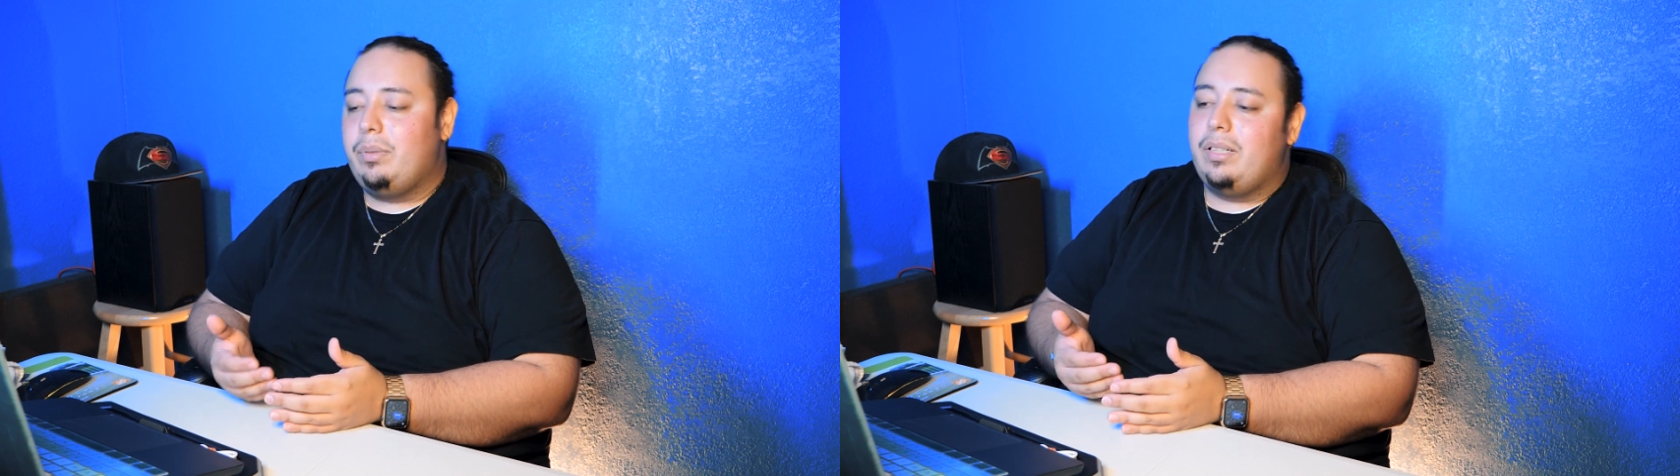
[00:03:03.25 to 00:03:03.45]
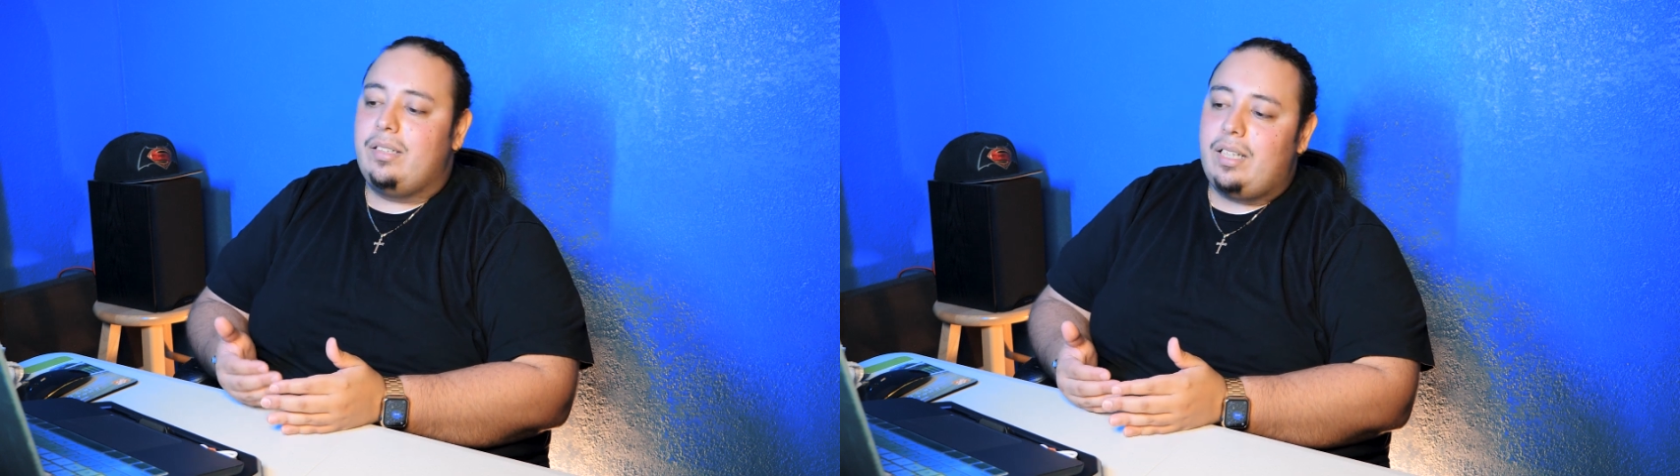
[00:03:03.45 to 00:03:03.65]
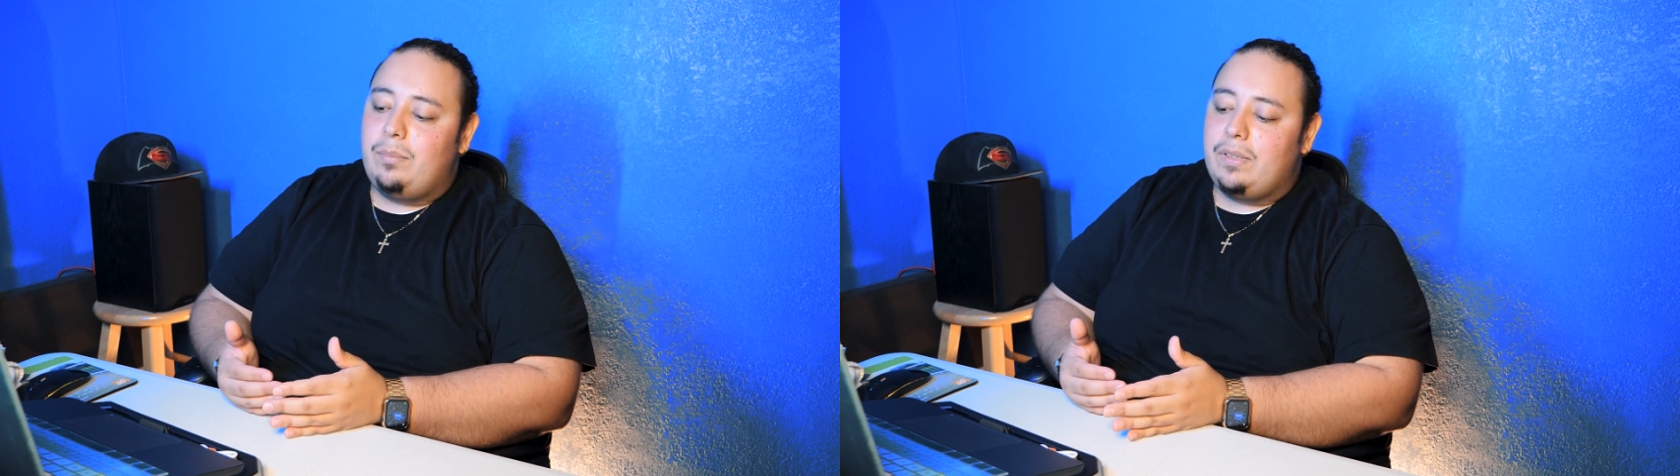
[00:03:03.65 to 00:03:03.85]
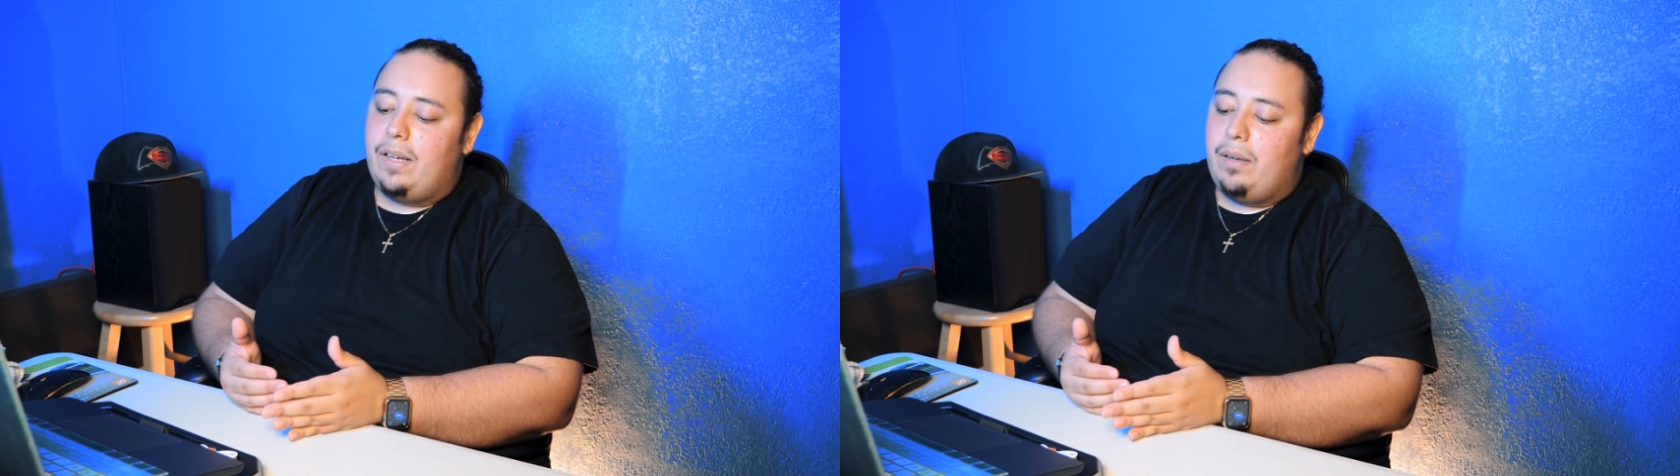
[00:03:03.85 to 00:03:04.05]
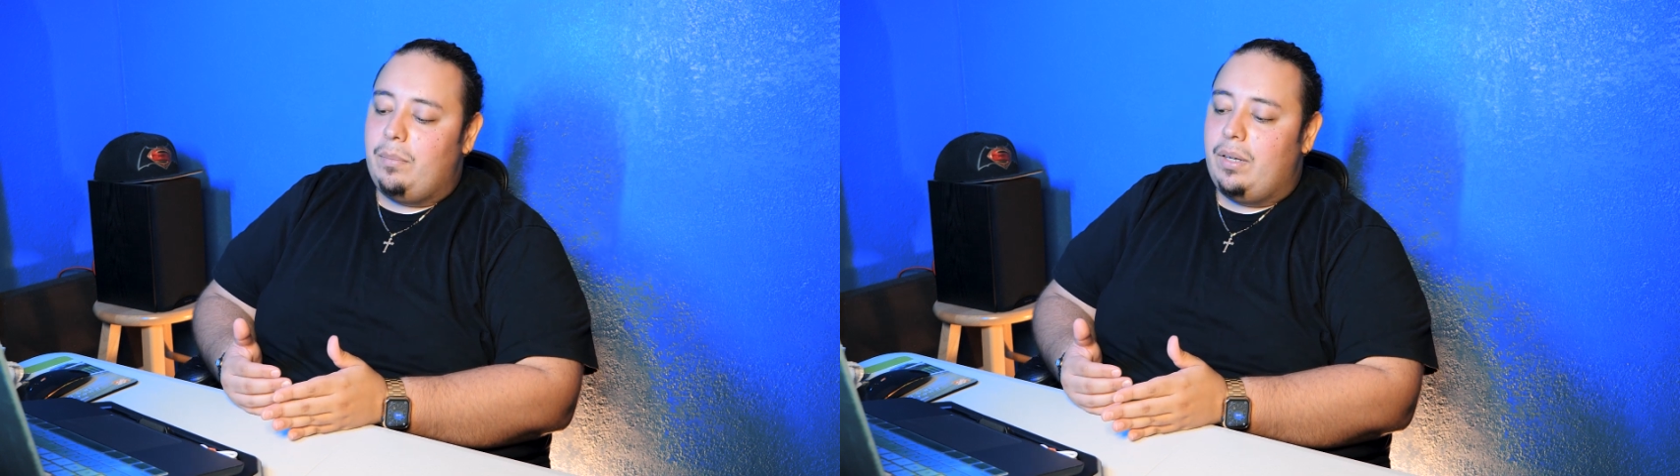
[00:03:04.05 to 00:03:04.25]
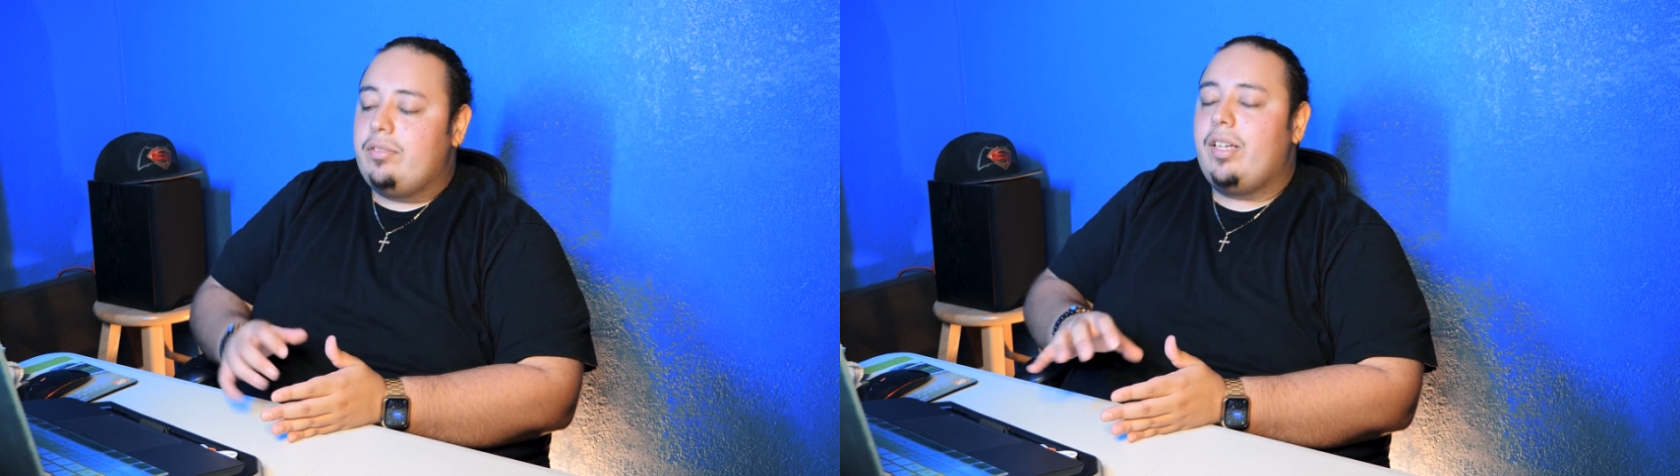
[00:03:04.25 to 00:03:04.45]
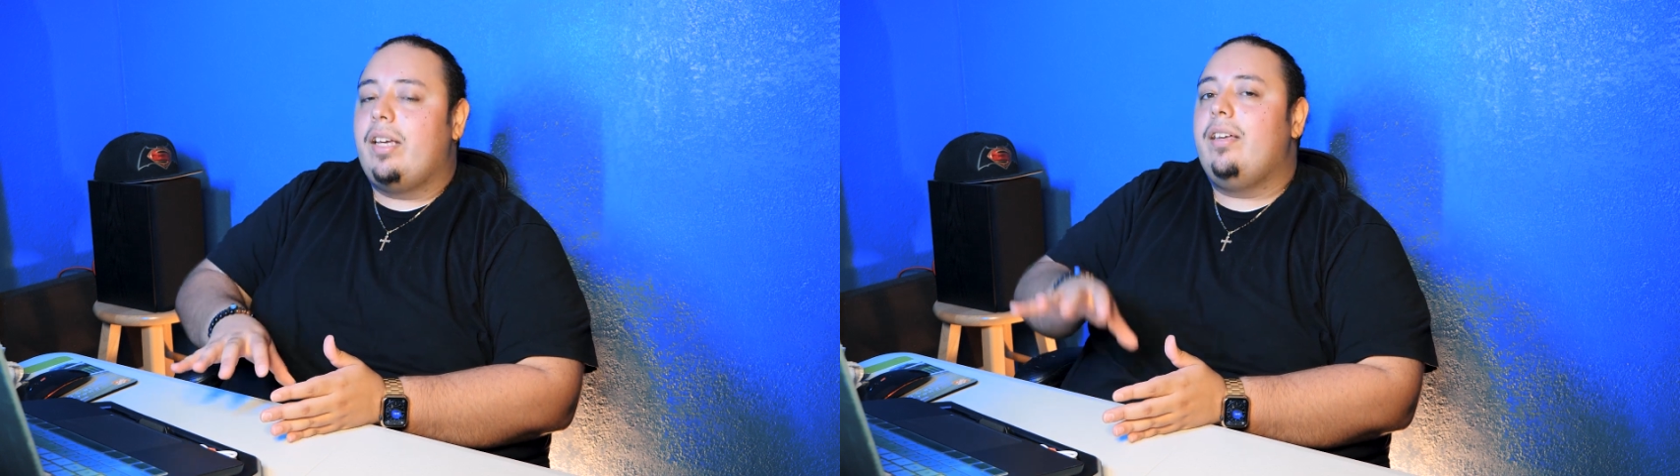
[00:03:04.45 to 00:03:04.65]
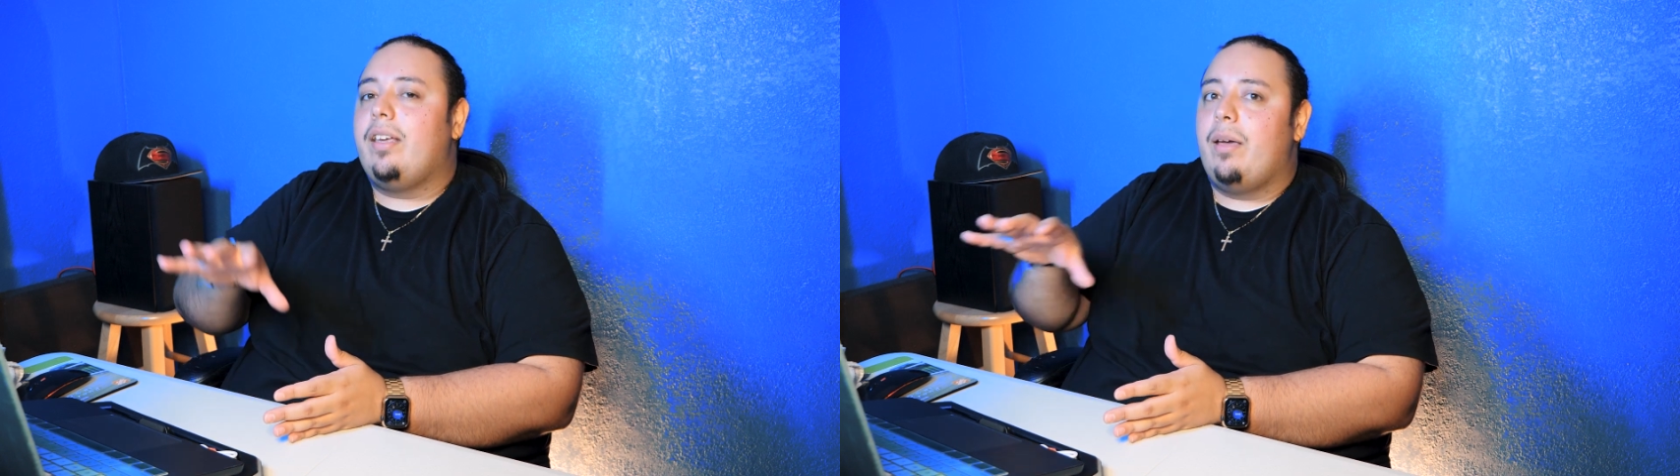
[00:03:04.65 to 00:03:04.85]
but at the same time,
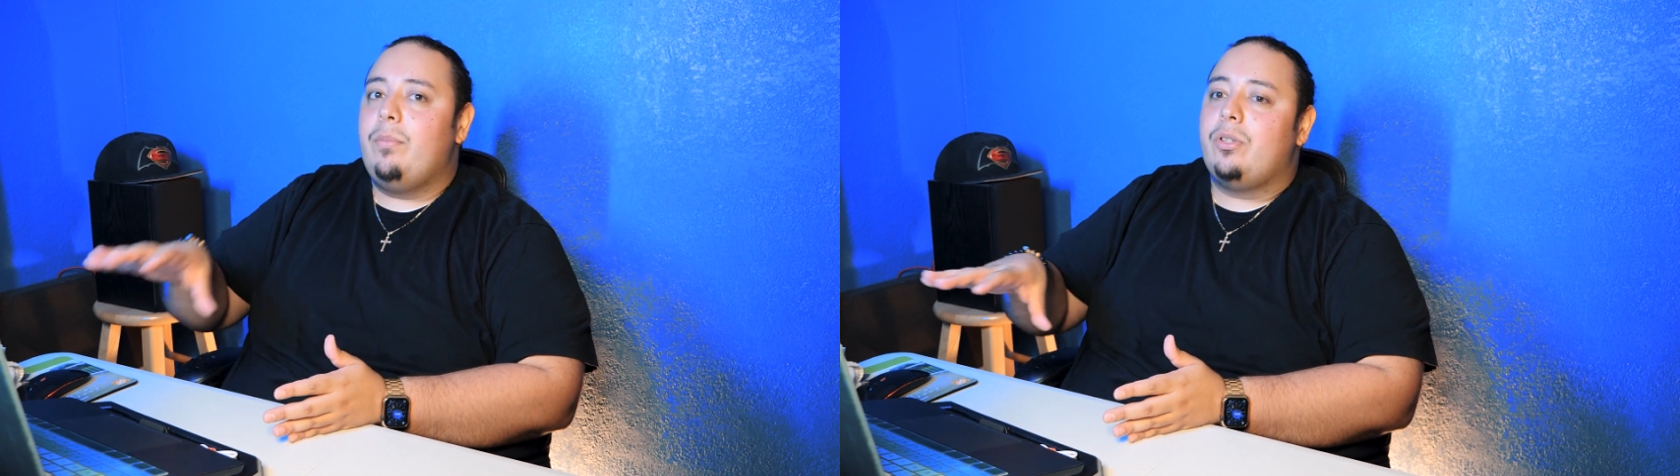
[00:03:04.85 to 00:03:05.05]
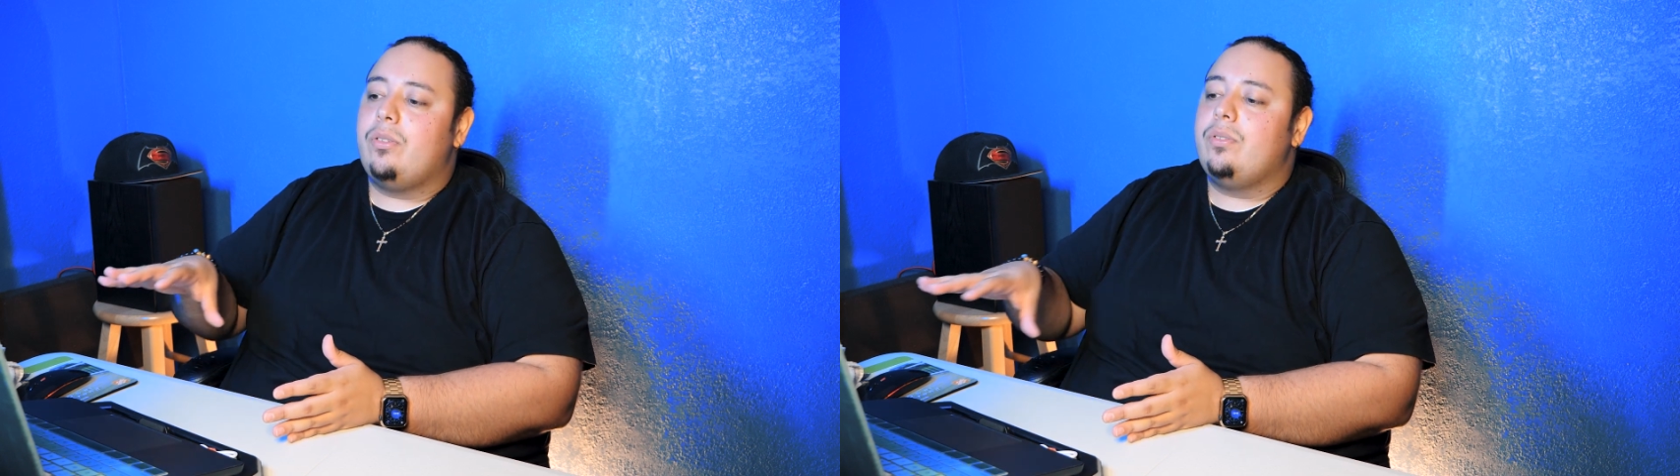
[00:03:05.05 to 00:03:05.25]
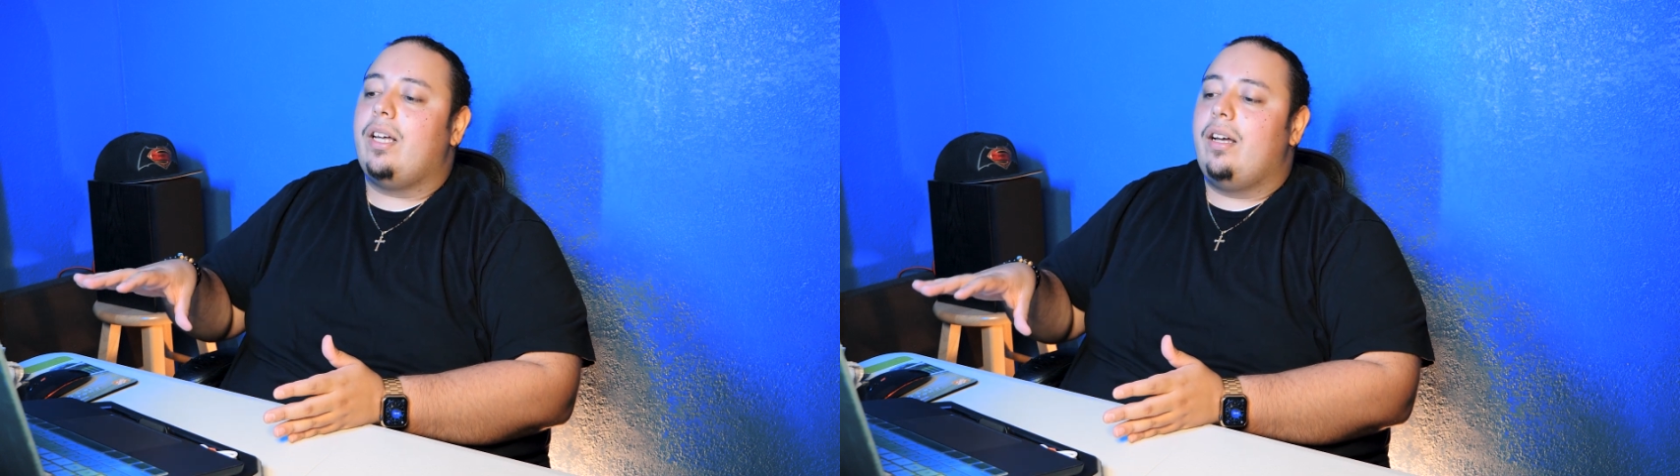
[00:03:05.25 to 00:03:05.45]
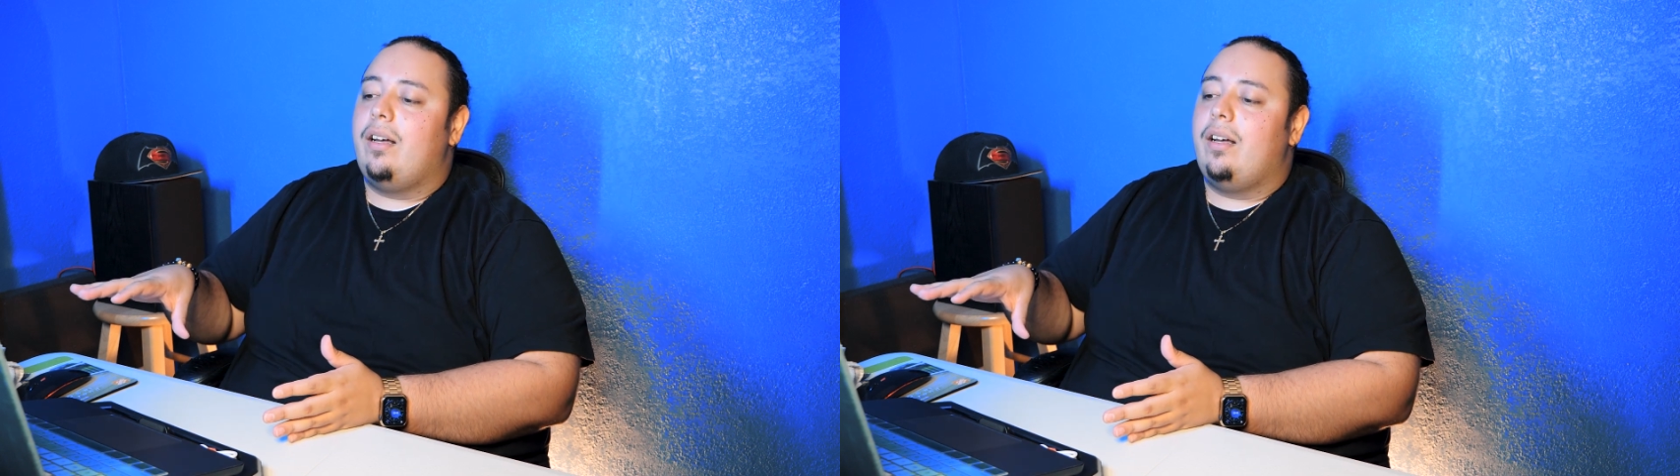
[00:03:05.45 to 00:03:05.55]
taking Game of Thrones